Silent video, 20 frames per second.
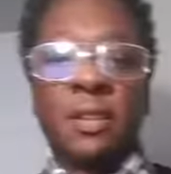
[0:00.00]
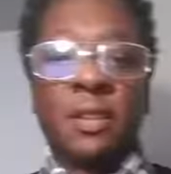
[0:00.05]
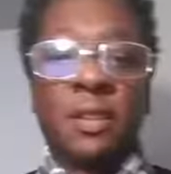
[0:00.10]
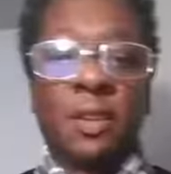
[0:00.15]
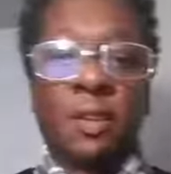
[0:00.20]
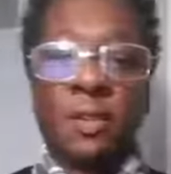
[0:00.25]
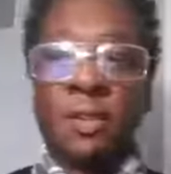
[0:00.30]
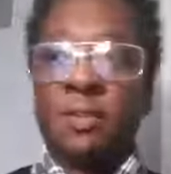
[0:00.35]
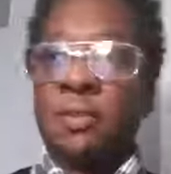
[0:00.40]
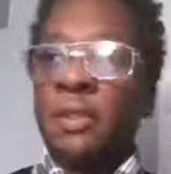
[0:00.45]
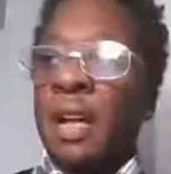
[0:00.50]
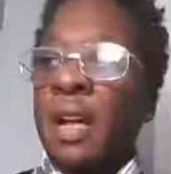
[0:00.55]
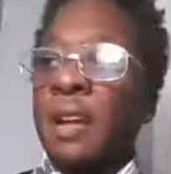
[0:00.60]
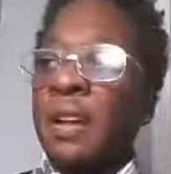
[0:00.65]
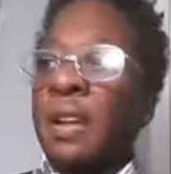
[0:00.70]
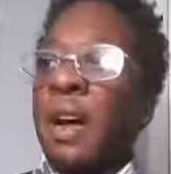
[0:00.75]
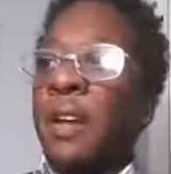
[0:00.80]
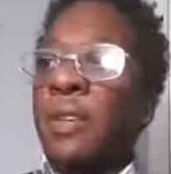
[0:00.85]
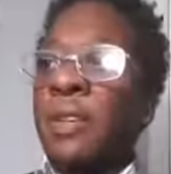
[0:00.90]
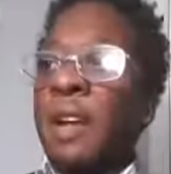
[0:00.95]
you know, I, I
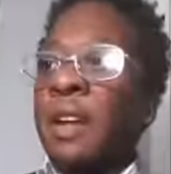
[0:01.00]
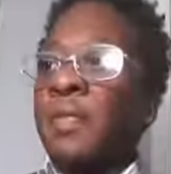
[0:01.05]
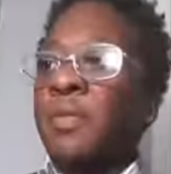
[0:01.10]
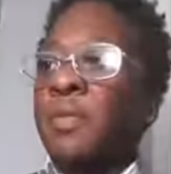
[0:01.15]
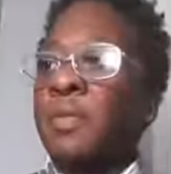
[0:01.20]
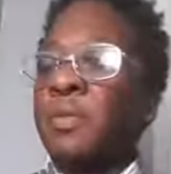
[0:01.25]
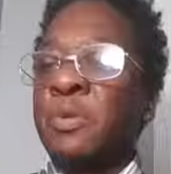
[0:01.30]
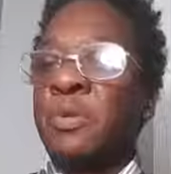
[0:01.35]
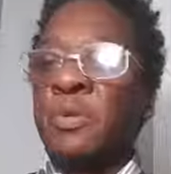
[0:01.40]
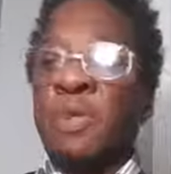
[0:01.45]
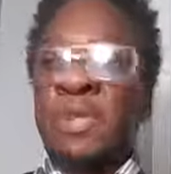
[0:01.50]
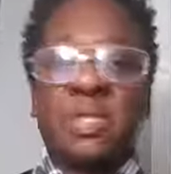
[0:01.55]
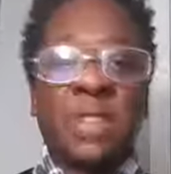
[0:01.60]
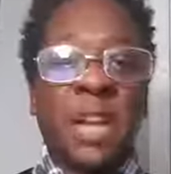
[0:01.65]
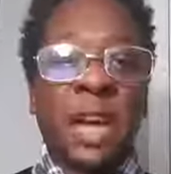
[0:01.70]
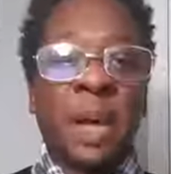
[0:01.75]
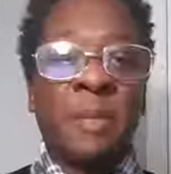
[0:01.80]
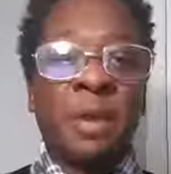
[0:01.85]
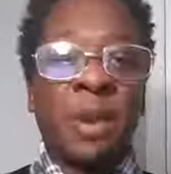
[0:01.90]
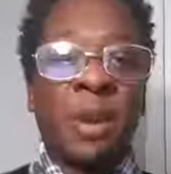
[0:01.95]
don't like for too much
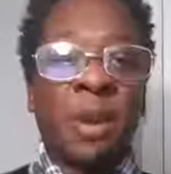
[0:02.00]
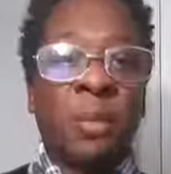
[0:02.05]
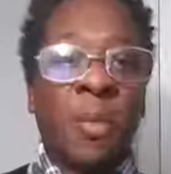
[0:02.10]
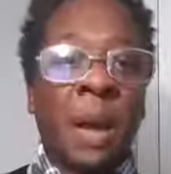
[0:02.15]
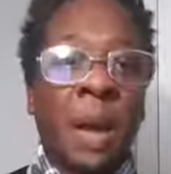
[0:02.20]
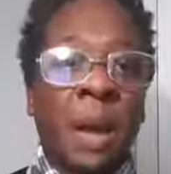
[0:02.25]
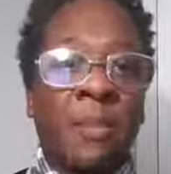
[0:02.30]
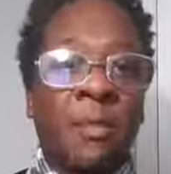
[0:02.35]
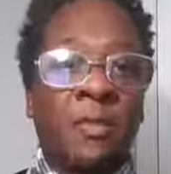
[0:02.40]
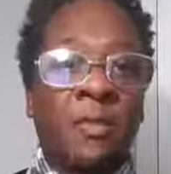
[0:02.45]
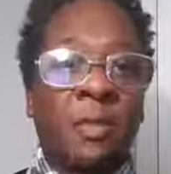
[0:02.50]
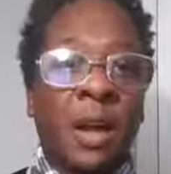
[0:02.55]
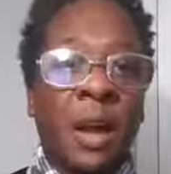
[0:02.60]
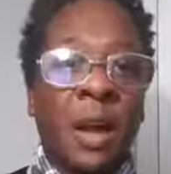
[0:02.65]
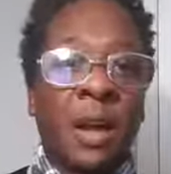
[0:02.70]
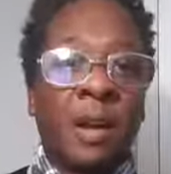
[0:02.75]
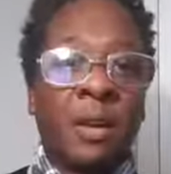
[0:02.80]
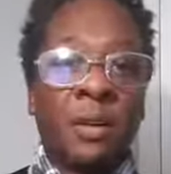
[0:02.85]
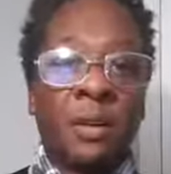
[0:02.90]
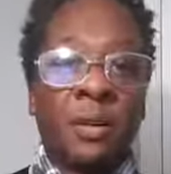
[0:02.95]
time to go by before
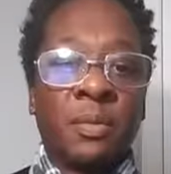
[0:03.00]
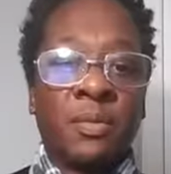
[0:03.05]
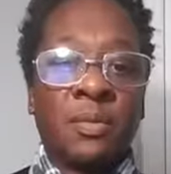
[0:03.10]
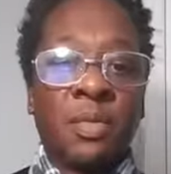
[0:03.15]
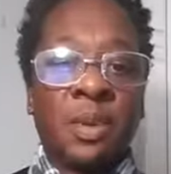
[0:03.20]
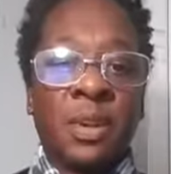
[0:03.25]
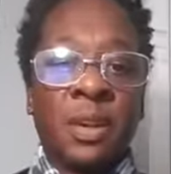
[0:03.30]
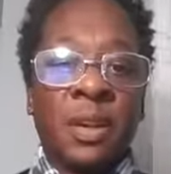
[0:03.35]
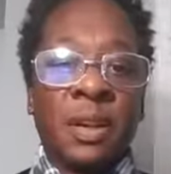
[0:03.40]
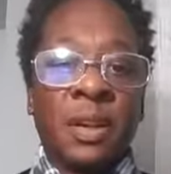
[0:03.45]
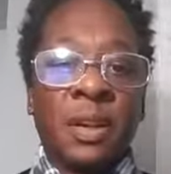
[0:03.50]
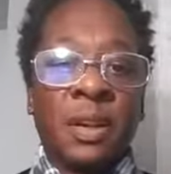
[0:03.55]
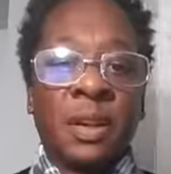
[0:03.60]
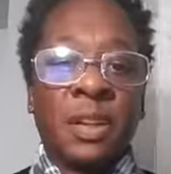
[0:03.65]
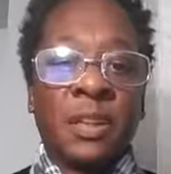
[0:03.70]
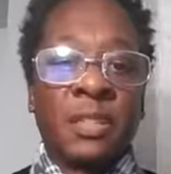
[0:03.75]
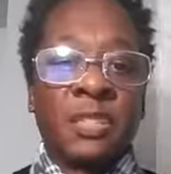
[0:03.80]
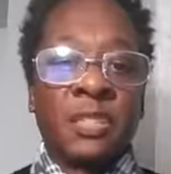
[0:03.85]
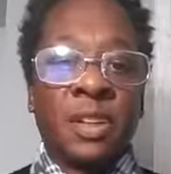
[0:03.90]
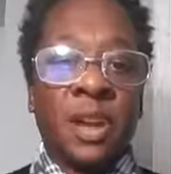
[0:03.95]
I uh,
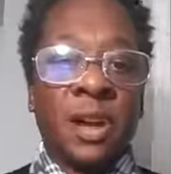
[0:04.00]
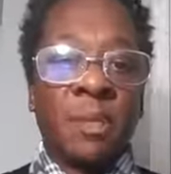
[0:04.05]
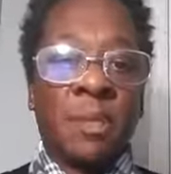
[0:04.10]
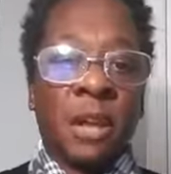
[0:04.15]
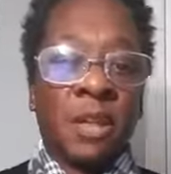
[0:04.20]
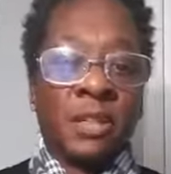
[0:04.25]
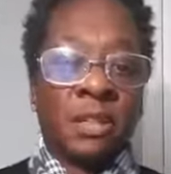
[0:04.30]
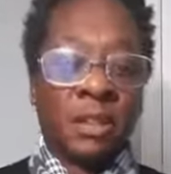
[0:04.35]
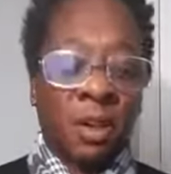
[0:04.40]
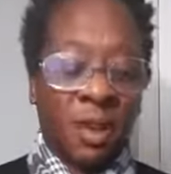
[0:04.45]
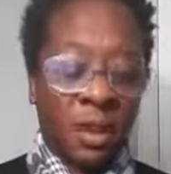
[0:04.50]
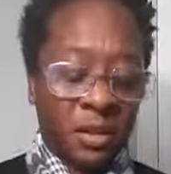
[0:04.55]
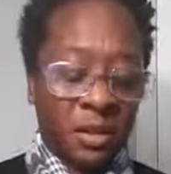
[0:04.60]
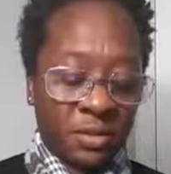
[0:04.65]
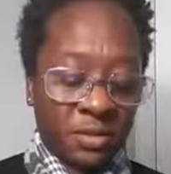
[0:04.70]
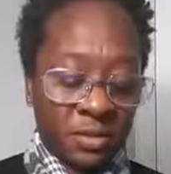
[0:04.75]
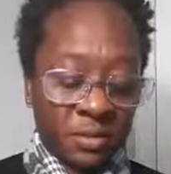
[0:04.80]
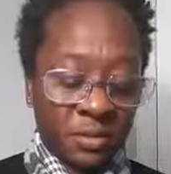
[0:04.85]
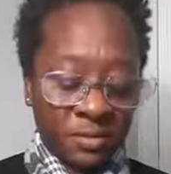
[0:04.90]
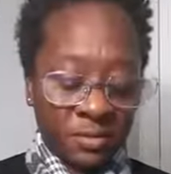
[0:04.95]
share my
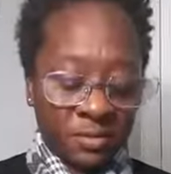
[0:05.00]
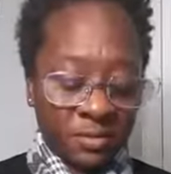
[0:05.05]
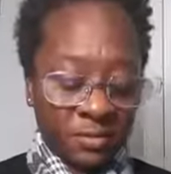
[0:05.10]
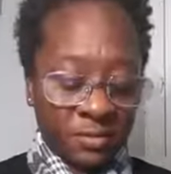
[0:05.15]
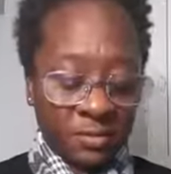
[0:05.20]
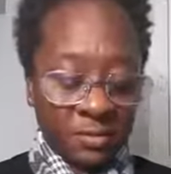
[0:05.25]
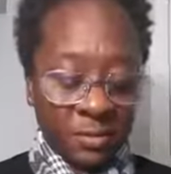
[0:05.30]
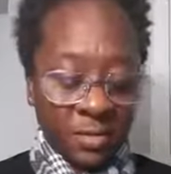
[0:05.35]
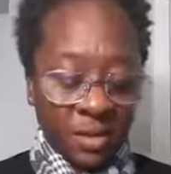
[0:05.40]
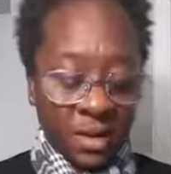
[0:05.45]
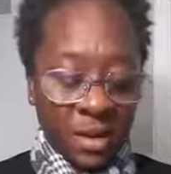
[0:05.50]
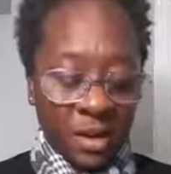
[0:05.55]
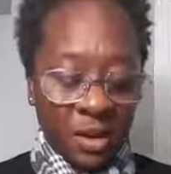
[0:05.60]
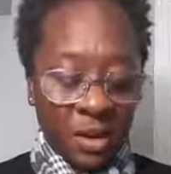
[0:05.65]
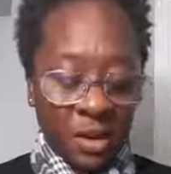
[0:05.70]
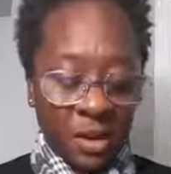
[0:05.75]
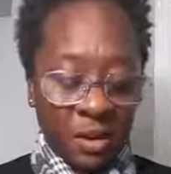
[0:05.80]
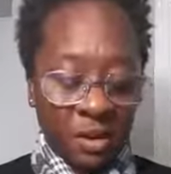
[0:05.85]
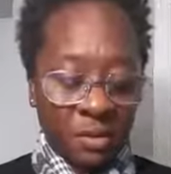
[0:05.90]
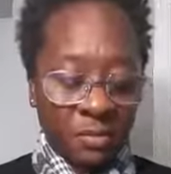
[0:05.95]
thoughts. And
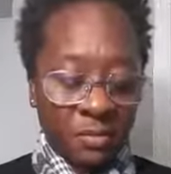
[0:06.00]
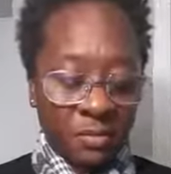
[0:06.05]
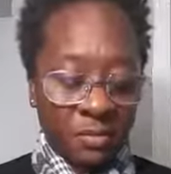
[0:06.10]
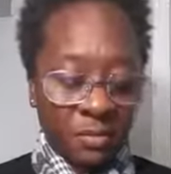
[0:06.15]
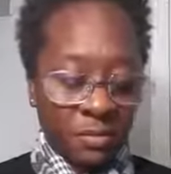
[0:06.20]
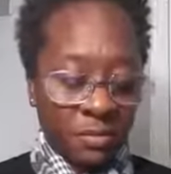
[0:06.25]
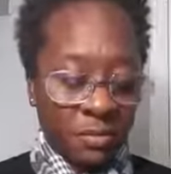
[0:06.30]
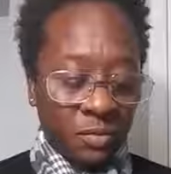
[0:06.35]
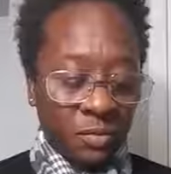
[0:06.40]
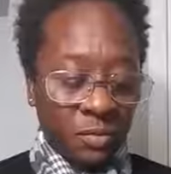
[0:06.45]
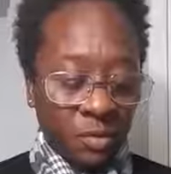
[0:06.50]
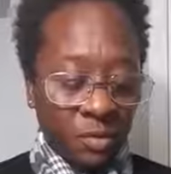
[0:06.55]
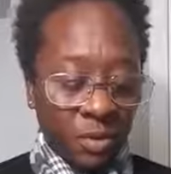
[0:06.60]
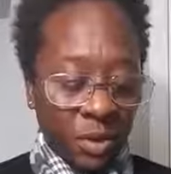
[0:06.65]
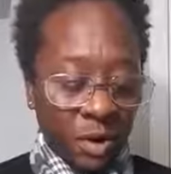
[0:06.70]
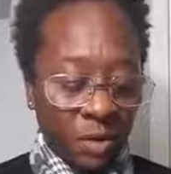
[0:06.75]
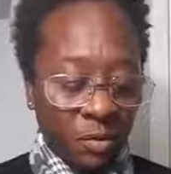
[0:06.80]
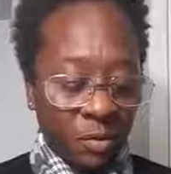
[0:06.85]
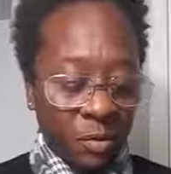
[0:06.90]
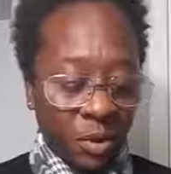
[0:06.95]
uh,
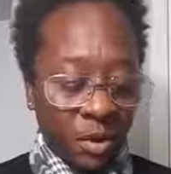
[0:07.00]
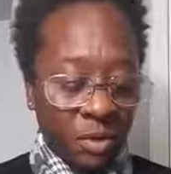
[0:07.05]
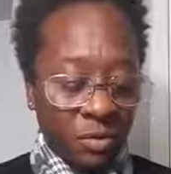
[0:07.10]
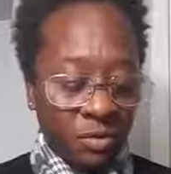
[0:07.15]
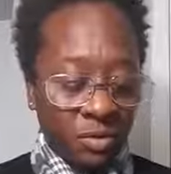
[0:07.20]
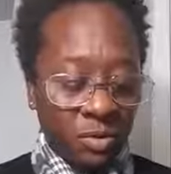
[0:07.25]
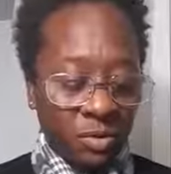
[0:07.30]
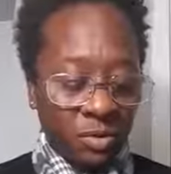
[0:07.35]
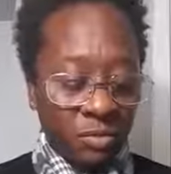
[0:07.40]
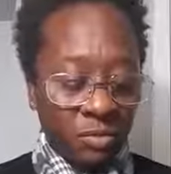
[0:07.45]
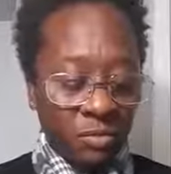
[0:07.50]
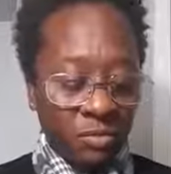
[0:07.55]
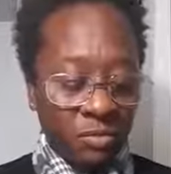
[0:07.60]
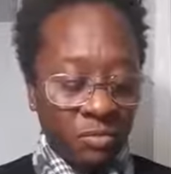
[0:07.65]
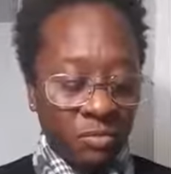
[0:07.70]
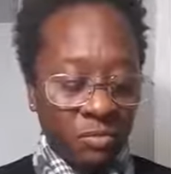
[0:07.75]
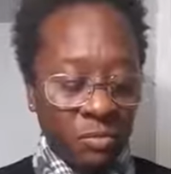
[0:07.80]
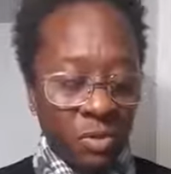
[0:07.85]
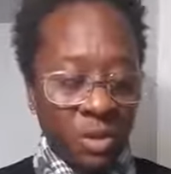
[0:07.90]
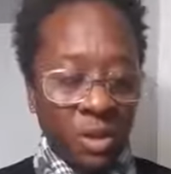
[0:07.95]
y'all welcome to
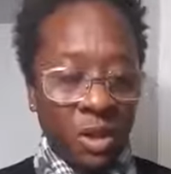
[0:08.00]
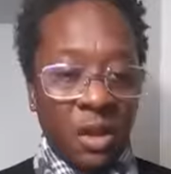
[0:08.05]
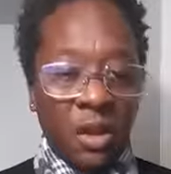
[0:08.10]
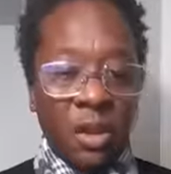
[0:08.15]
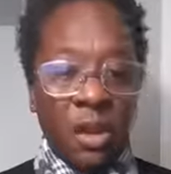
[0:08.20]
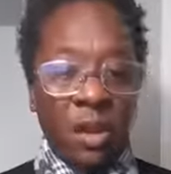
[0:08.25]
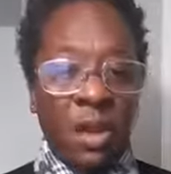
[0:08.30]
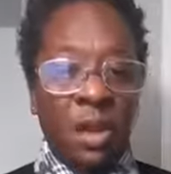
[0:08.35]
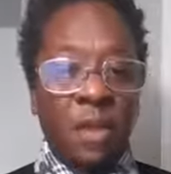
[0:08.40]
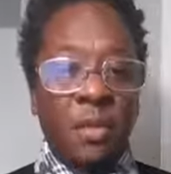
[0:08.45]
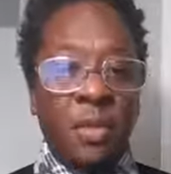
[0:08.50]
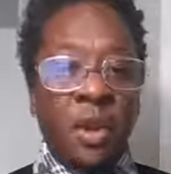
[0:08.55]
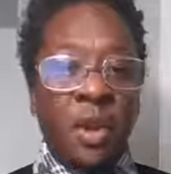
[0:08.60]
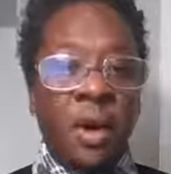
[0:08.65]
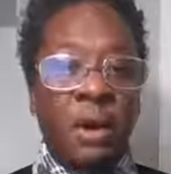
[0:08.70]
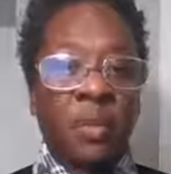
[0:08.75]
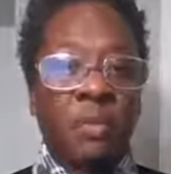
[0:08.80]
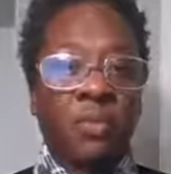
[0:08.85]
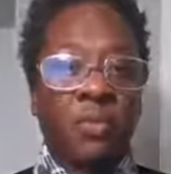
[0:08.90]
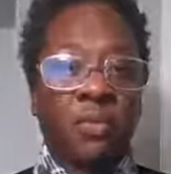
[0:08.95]
hit me
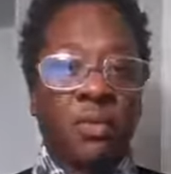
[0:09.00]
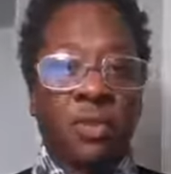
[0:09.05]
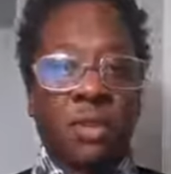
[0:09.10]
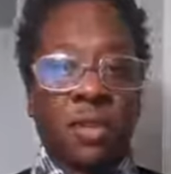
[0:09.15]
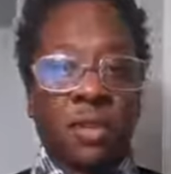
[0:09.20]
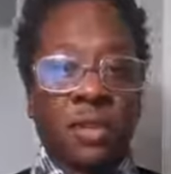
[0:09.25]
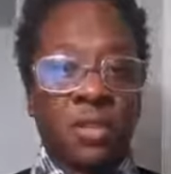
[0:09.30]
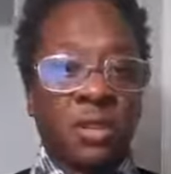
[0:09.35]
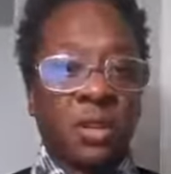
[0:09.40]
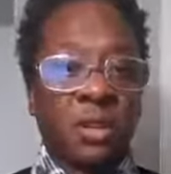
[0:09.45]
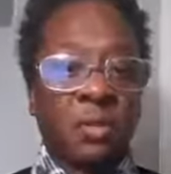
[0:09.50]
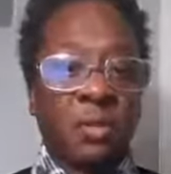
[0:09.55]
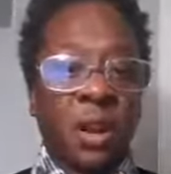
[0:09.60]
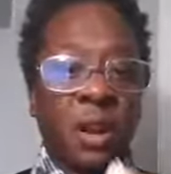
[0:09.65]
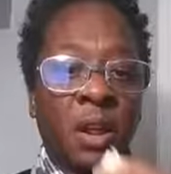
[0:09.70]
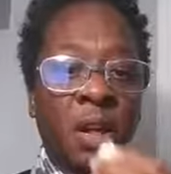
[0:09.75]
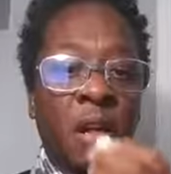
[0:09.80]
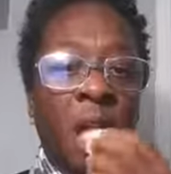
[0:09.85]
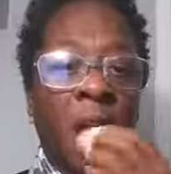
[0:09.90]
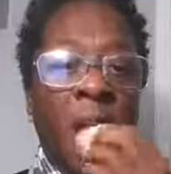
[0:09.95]
up with this in a minute.